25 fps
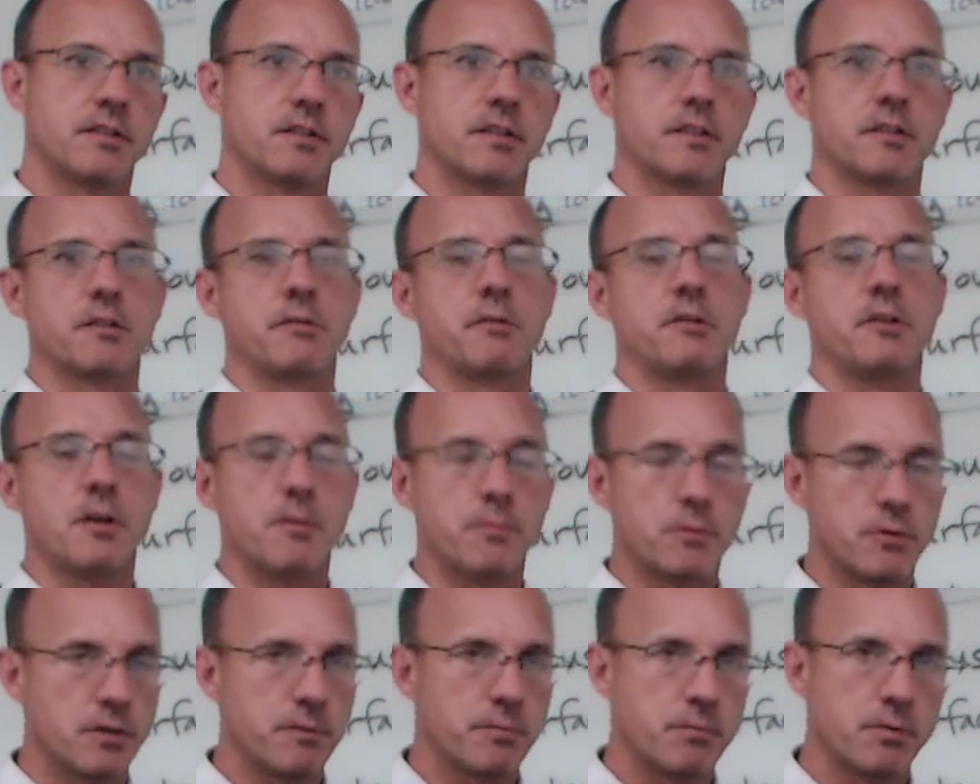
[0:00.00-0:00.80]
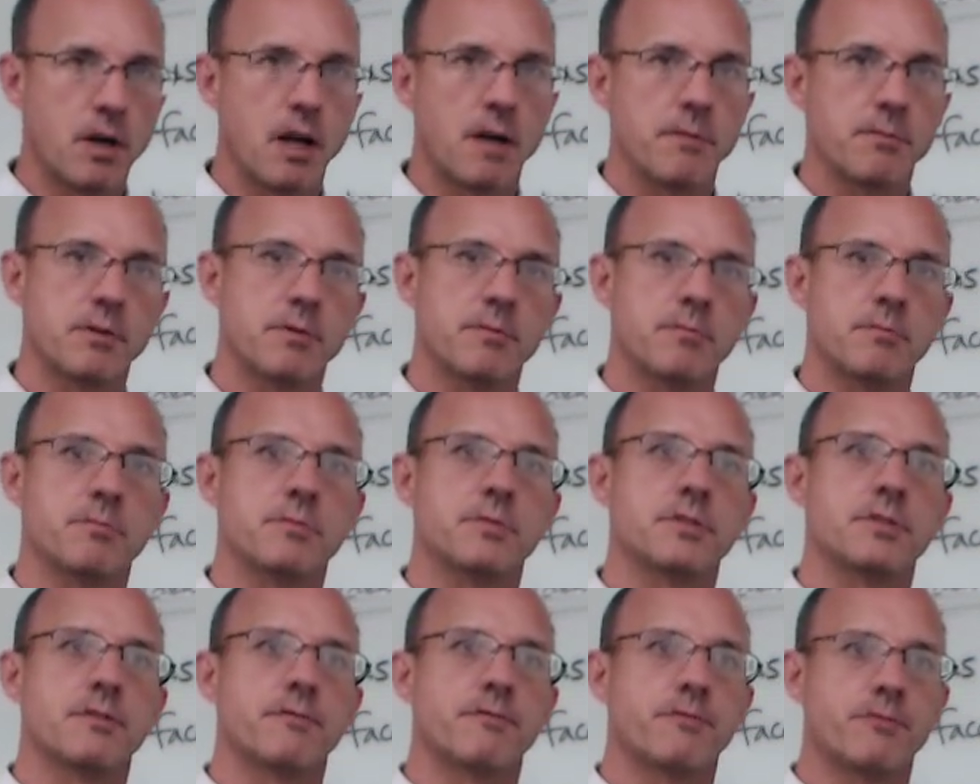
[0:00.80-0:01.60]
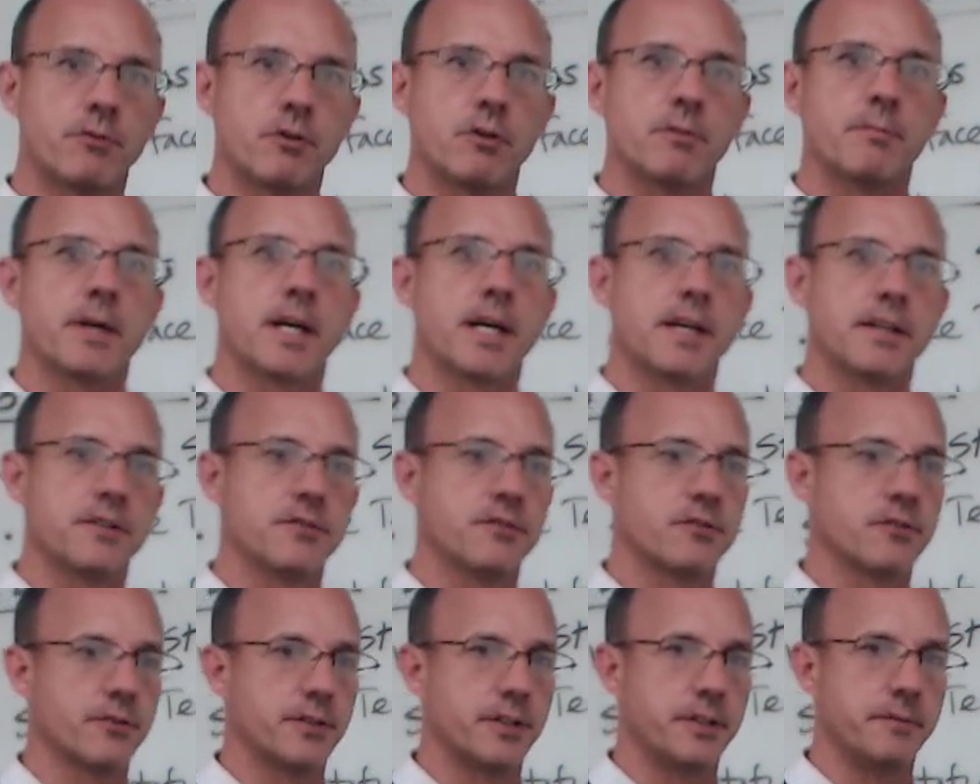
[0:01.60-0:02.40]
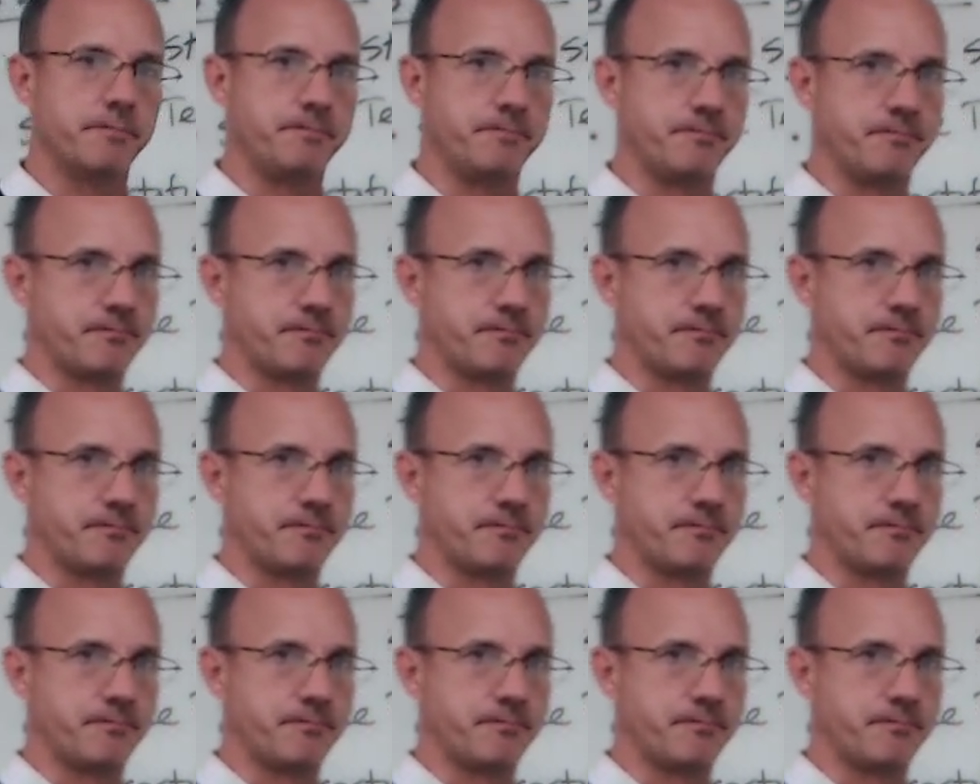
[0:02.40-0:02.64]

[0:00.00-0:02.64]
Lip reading: the number of problems, the format, and so on.